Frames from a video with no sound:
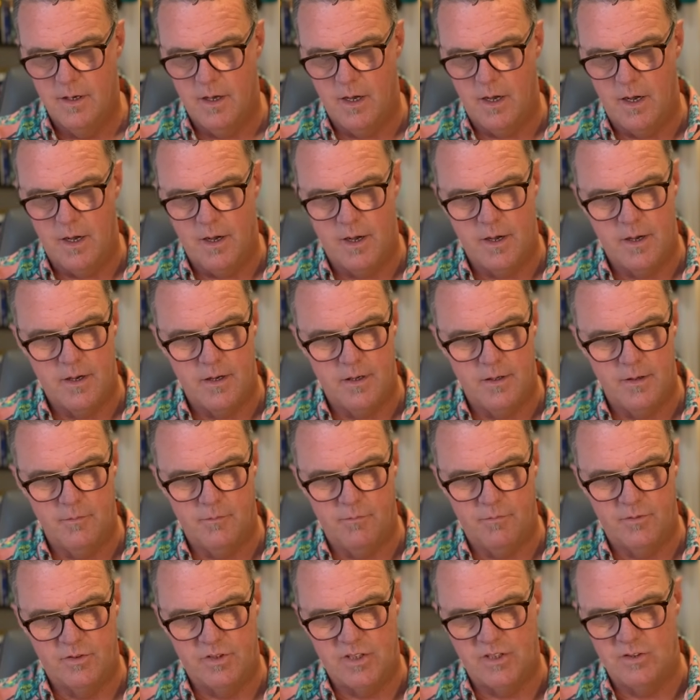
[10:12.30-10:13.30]
uh,
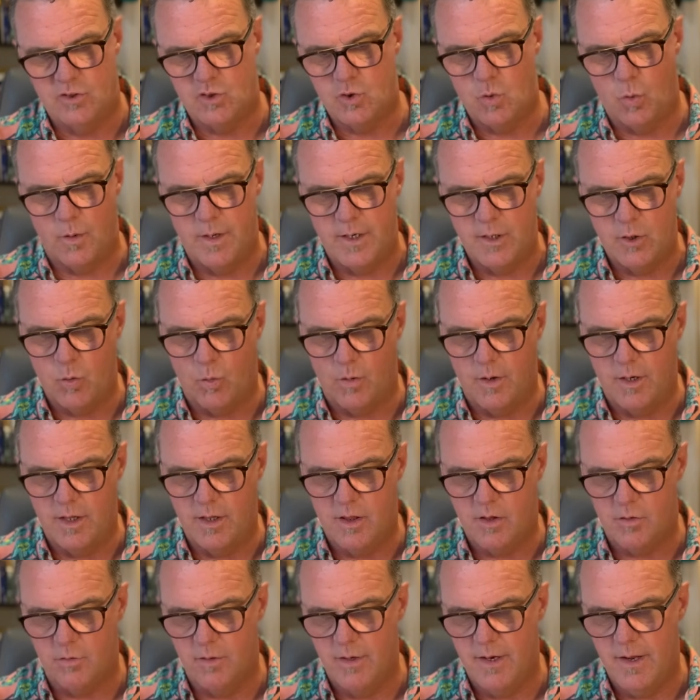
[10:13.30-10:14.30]
since
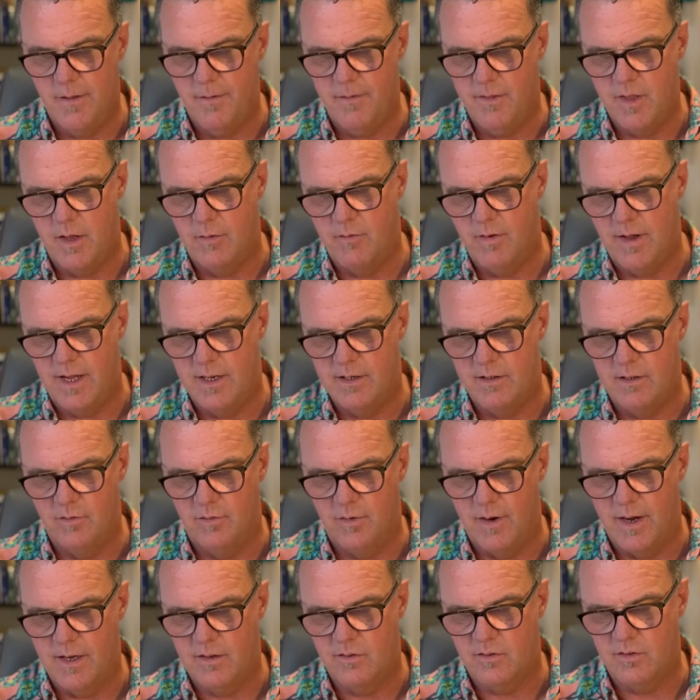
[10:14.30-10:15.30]
2023, they've had
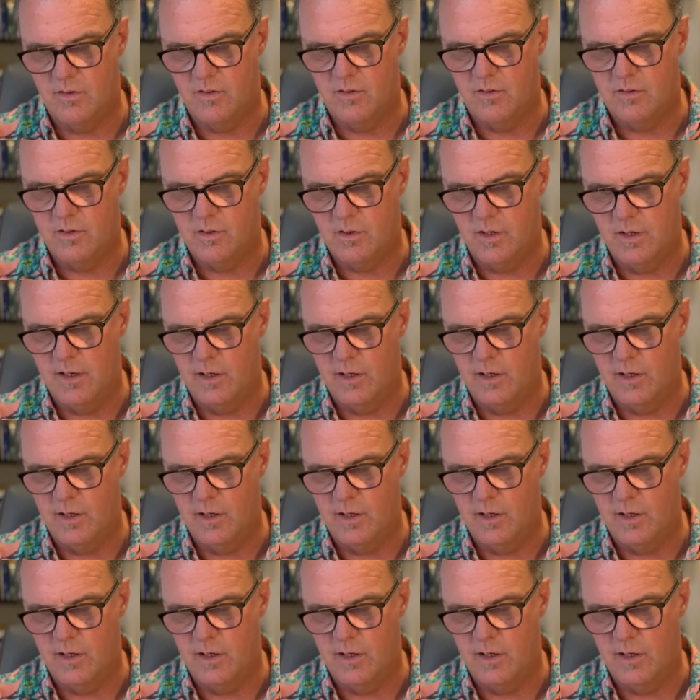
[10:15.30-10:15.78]
devices,